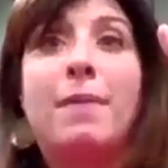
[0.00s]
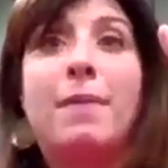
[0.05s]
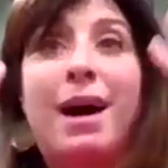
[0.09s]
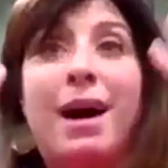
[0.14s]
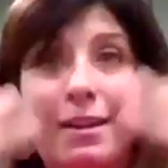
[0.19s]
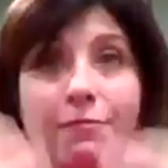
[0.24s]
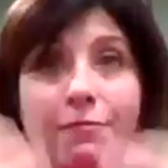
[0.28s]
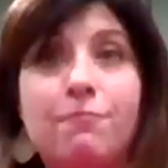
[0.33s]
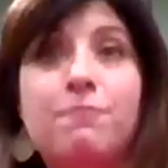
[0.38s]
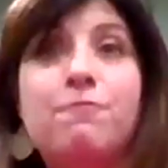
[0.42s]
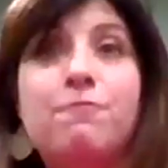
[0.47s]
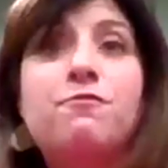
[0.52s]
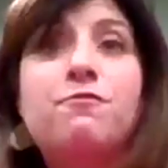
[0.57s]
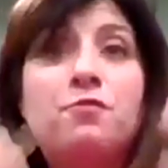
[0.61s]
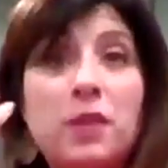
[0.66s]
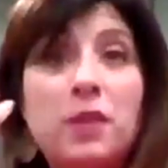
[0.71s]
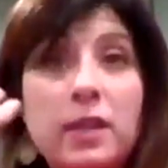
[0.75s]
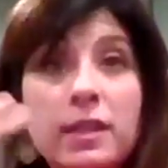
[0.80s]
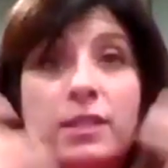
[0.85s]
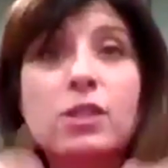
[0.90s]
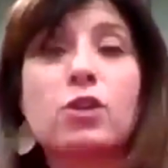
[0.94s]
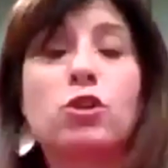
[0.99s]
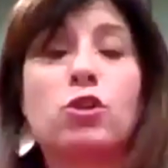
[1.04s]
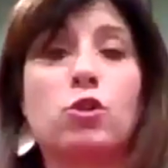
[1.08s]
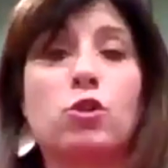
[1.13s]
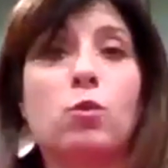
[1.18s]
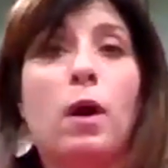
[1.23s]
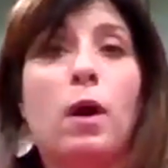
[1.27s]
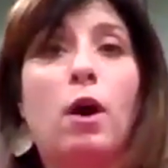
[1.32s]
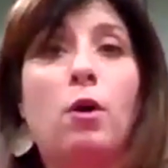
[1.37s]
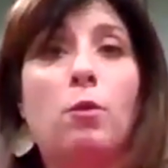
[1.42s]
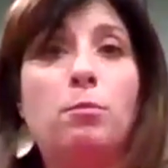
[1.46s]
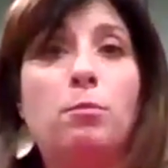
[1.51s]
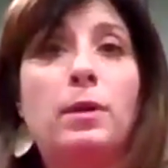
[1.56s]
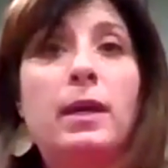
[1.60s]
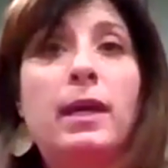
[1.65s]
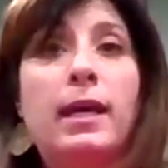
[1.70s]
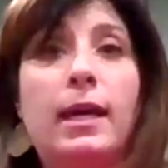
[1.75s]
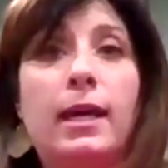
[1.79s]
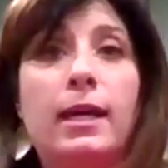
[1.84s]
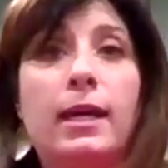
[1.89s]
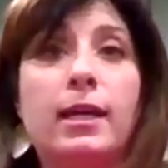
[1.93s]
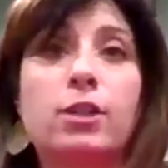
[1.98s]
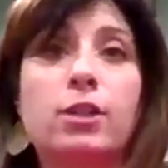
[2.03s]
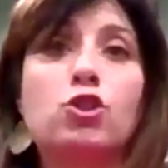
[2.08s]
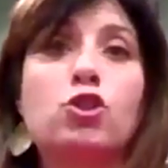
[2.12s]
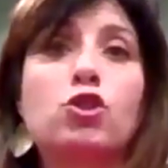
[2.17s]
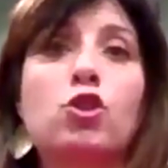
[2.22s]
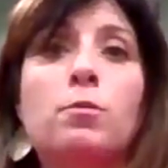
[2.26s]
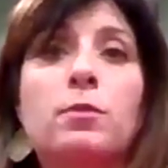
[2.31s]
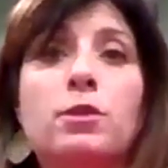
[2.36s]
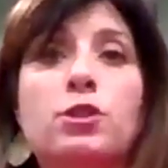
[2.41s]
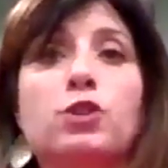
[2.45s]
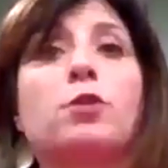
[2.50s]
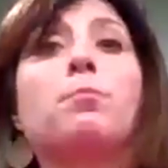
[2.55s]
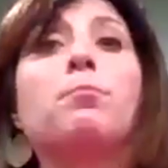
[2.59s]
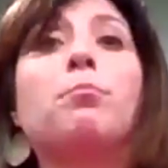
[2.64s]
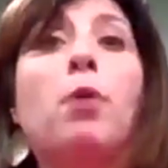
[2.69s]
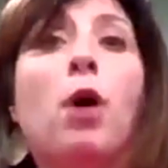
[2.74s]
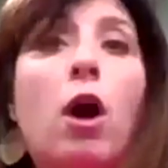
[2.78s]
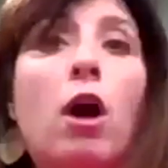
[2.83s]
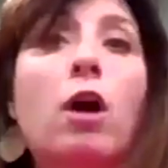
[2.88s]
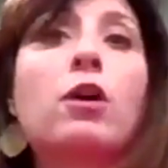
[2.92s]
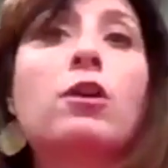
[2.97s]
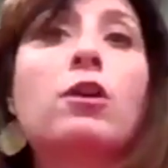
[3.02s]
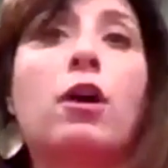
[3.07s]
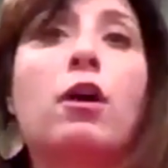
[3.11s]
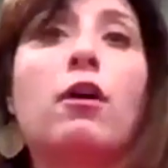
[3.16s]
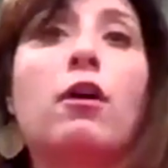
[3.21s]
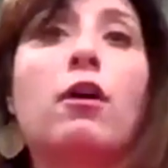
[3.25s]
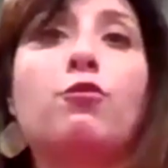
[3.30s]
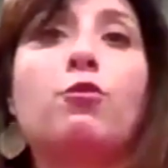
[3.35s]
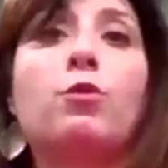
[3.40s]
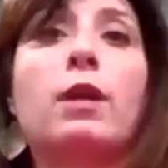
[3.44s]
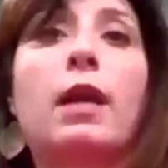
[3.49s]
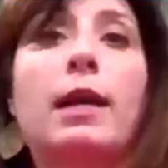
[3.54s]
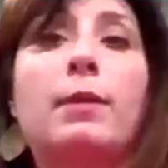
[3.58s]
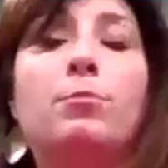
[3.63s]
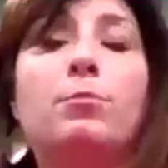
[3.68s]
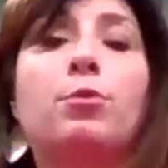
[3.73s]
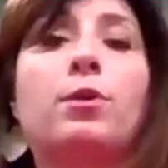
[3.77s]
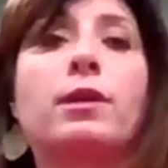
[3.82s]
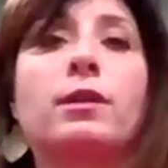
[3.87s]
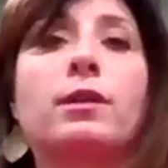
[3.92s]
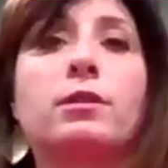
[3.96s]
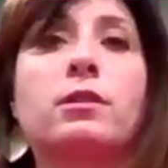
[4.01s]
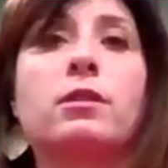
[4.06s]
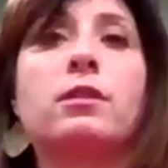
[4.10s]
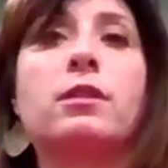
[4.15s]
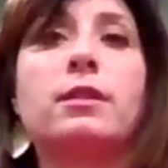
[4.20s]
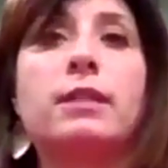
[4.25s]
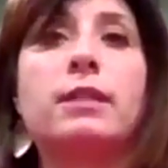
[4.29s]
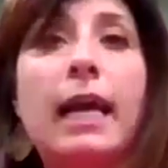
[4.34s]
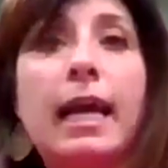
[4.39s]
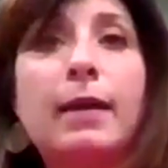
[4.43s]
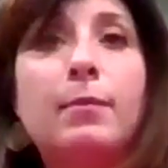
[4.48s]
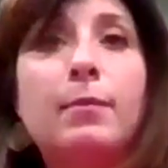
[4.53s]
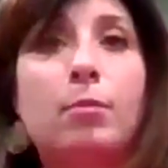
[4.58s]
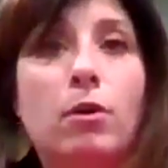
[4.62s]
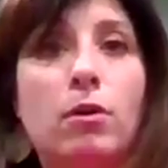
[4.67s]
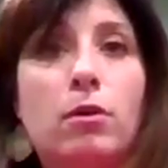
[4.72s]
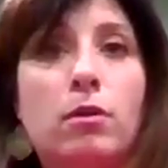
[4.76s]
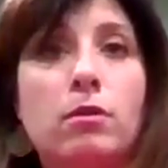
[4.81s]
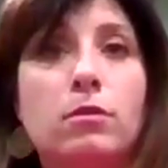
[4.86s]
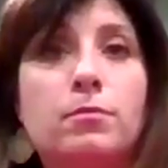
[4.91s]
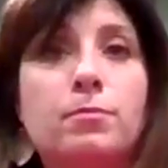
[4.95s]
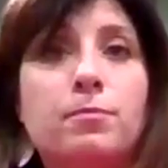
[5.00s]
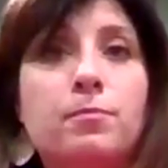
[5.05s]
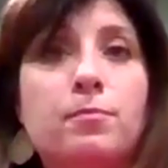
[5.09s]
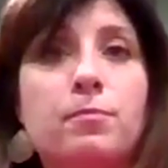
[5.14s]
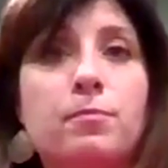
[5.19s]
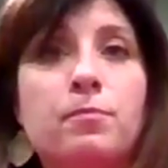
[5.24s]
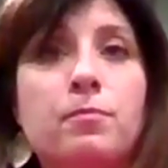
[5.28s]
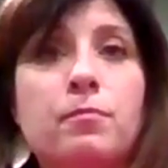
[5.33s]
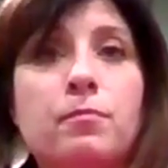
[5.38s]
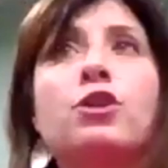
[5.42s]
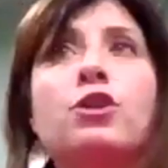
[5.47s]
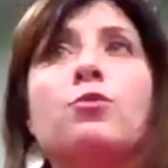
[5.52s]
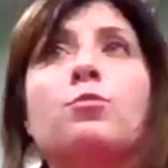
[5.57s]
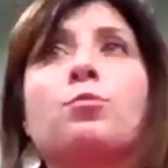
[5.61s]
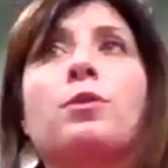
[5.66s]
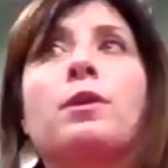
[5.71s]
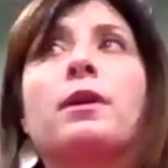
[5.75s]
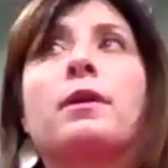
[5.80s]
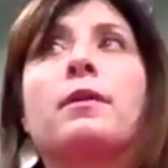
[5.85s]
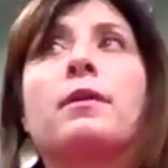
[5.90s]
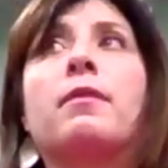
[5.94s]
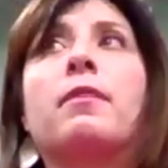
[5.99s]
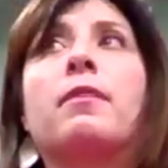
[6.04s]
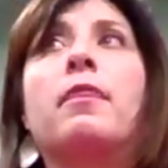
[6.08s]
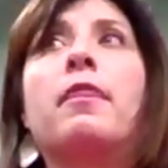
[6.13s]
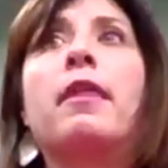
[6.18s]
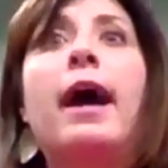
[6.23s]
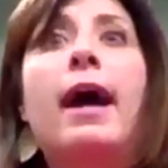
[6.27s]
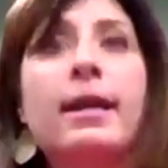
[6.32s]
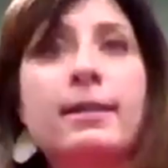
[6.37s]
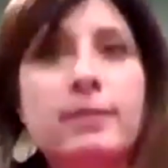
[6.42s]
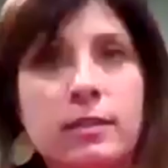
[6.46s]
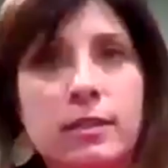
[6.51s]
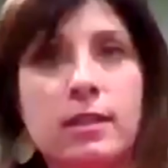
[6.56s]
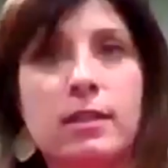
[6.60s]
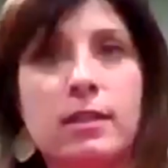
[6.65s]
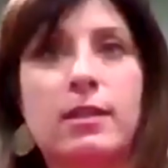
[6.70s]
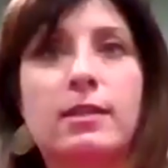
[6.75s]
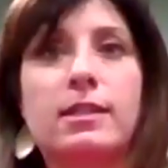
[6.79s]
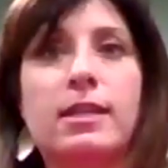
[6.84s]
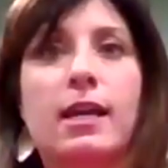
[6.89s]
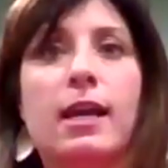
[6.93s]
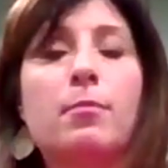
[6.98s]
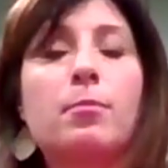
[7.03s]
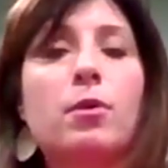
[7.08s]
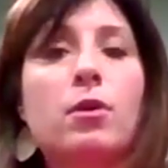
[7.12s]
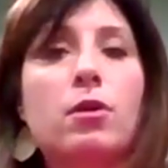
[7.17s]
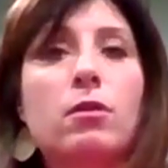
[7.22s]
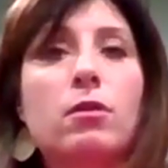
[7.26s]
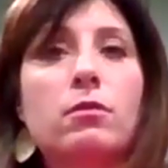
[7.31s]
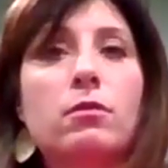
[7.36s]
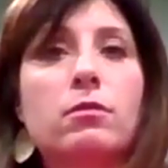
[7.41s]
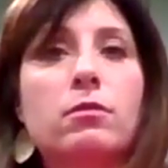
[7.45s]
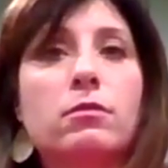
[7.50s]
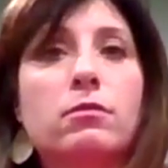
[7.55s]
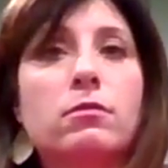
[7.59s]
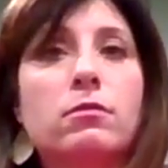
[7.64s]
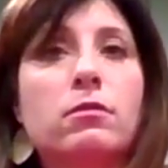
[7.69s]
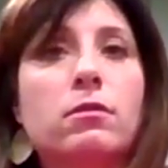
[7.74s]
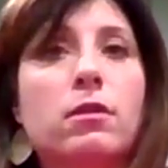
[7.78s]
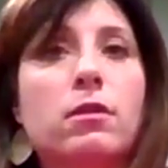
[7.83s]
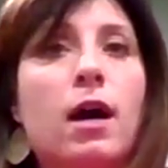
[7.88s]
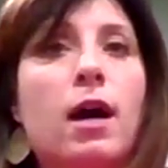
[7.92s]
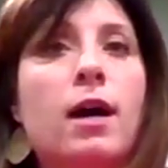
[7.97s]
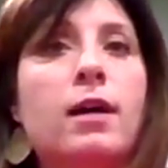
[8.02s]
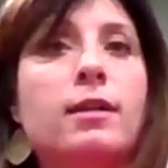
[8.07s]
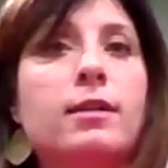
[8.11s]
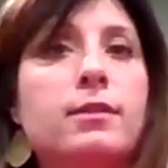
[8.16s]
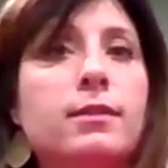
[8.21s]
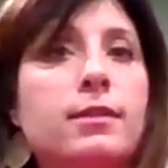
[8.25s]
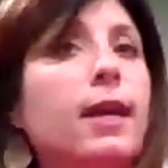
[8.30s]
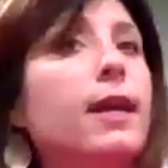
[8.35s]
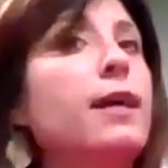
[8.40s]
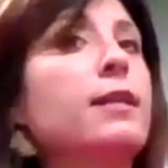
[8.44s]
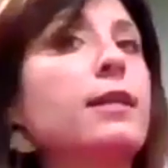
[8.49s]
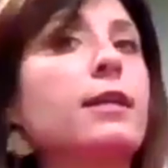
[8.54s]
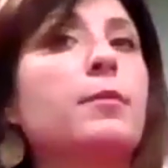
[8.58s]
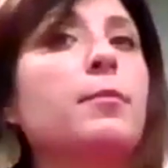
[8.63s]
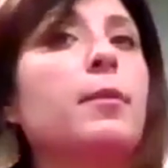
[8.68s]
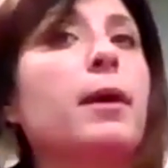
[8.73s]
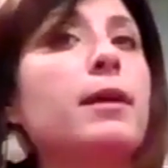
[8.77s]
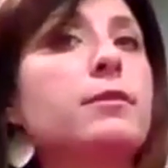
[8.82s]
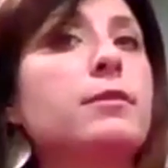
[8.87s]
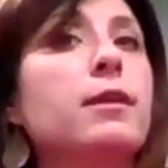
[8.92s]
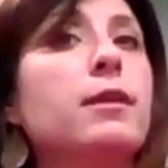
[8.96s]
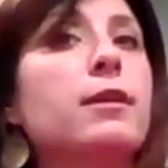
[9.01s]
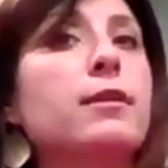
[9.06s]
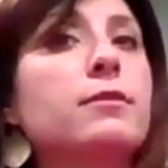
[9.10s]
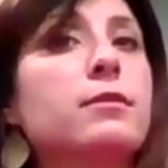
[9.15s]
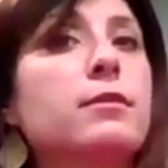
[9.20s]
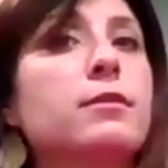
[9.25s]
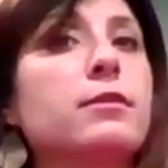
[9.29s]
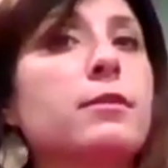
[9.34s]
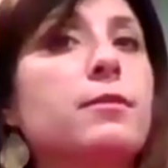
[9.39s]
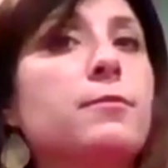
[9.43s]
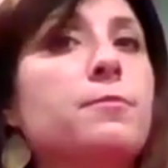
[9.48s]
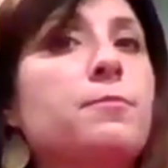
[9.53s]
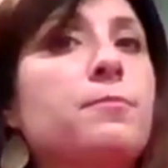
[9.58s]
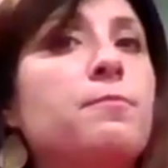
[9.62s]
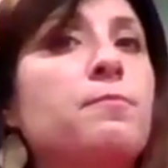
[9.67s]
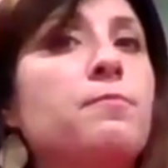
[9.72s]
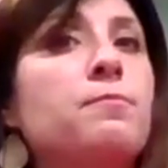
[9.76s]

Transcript: my physical well-being is so much a part of what I bring to the table. How do you bring that to the table on a daily basis